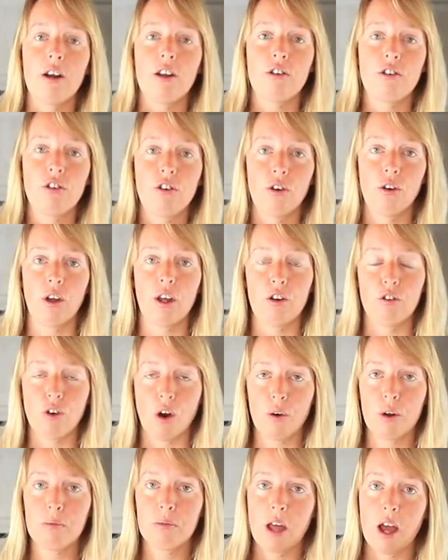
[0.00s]
it is still a
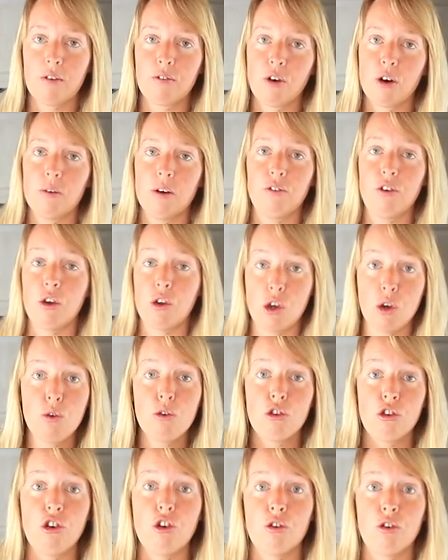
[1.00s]
growing platform. If you
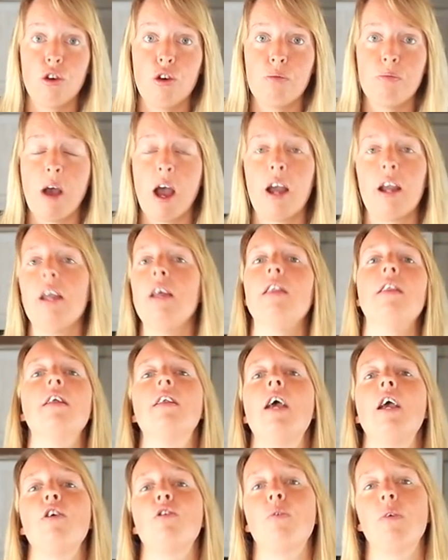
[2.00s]
used YouTube back in the
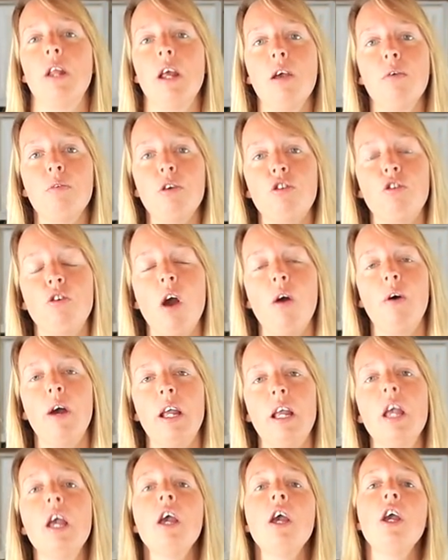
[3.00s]
days when it was
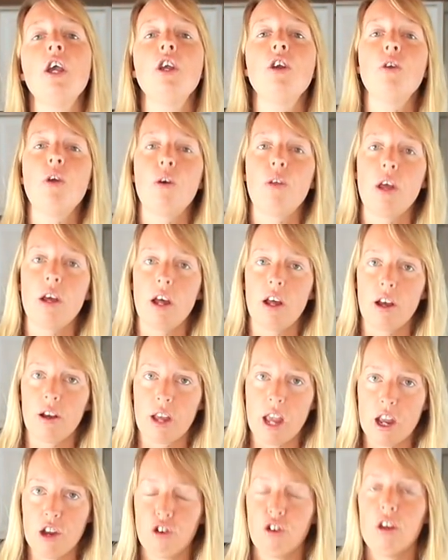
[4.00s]
growing, you know that
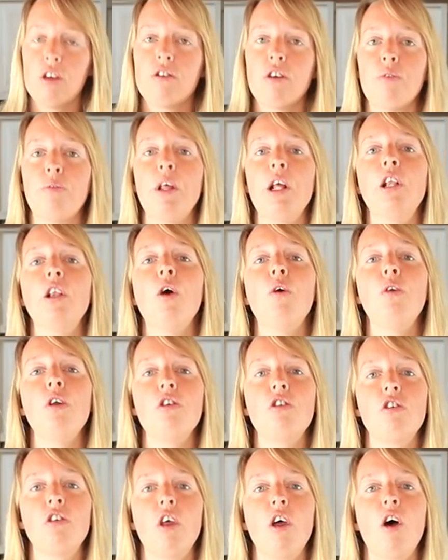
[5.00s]
occasionally something
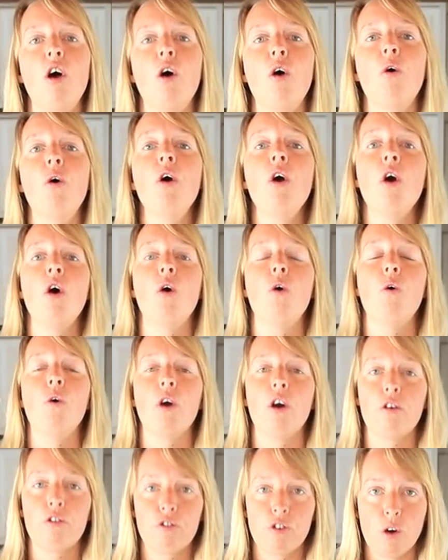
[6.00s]
loaded slow
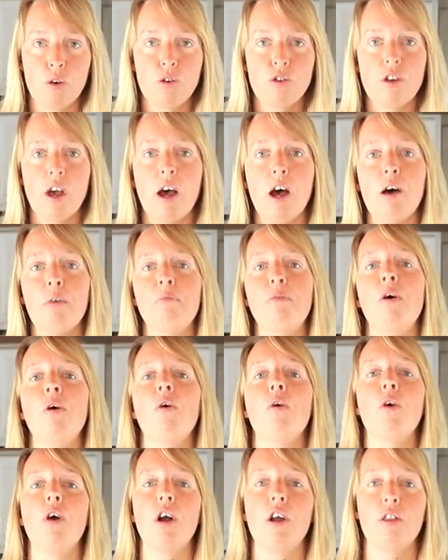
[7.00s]
or froze up
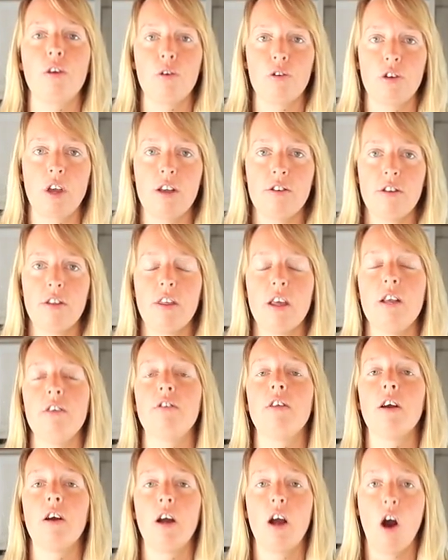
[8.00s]
or those kinds of things.
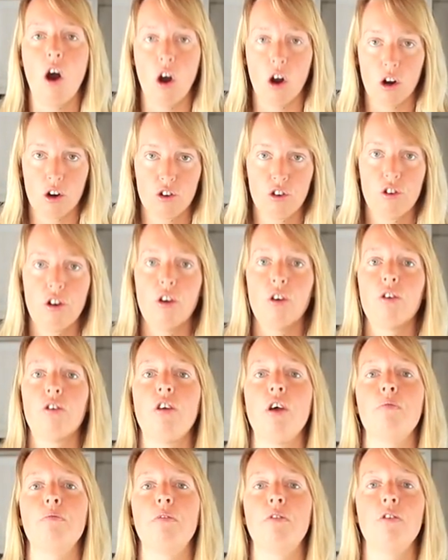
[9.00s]
There are still
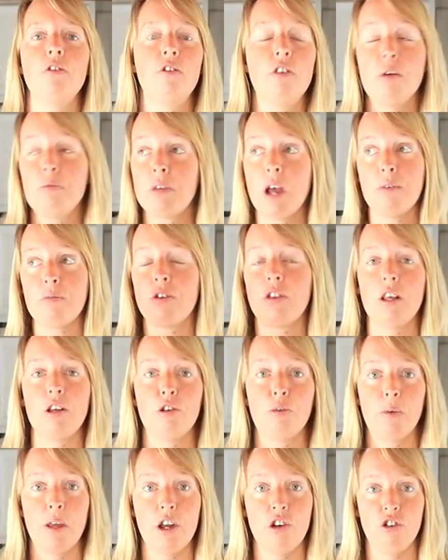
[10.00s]
some, sometimes
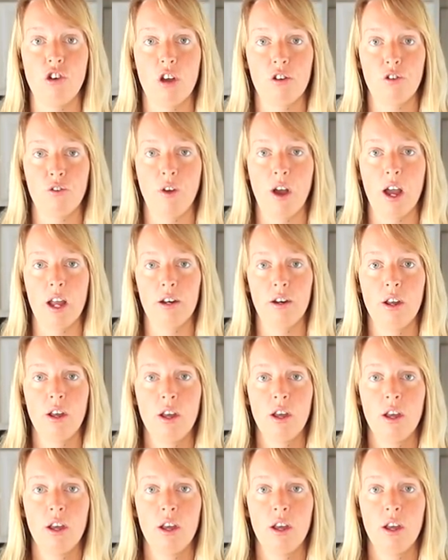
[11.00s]
things play just fine